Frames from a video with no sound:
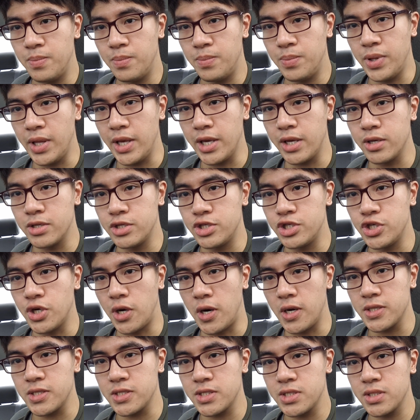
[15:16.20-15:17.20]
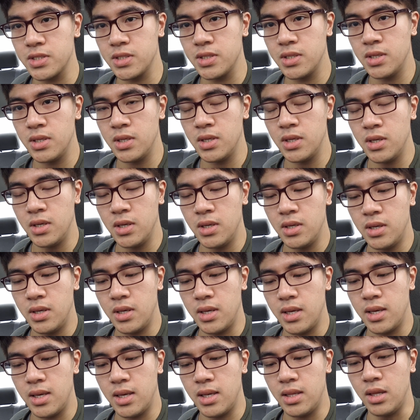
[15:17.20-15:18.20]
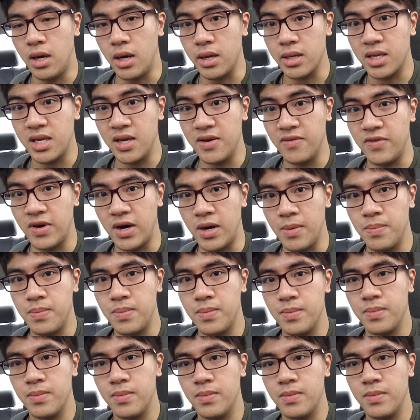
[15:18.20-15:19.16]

play good shots, not give up,